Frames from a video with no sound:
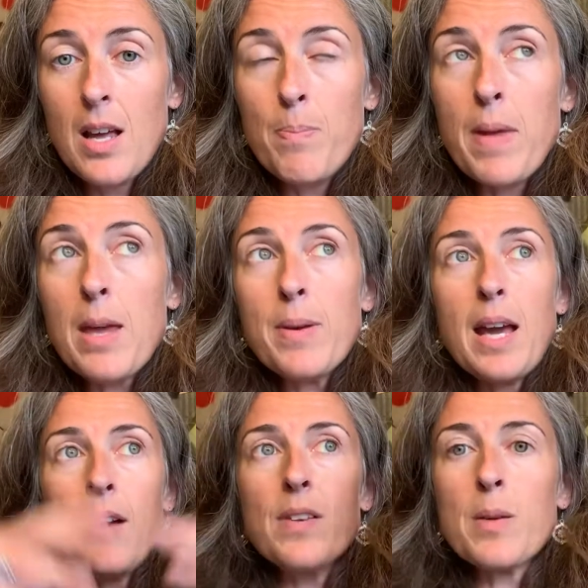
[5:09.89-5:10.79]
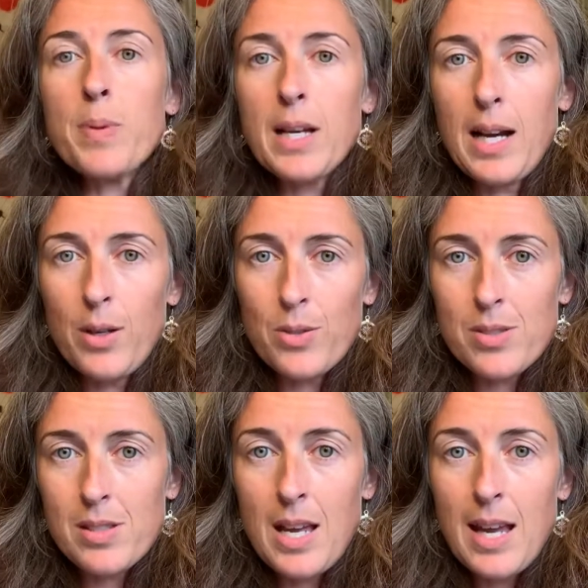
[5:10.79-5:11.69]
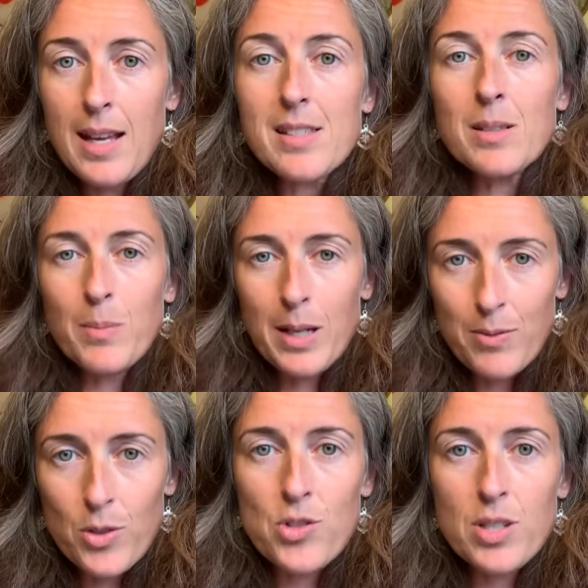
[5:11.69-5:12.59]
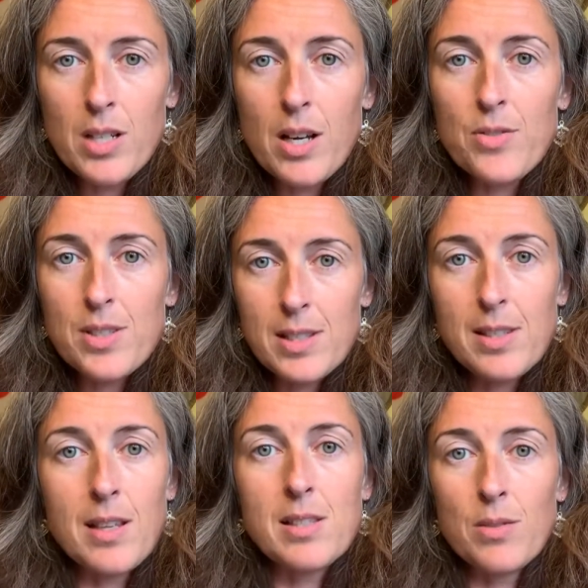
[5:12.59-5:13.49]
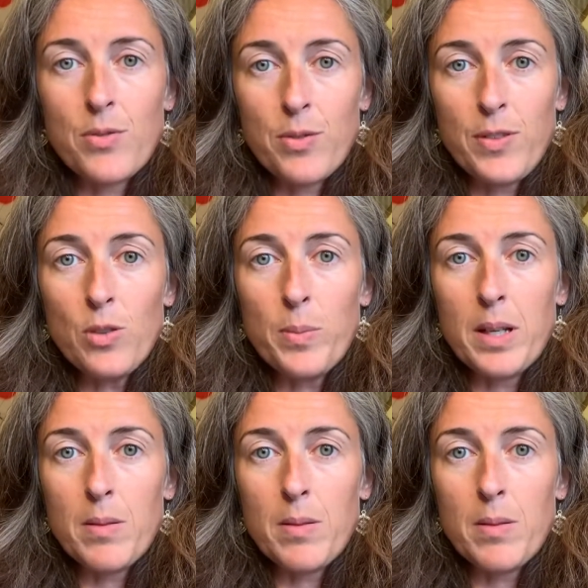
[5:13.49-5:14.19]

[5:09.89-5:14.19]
Maybe having a big house isn't my version of success and fulfillment.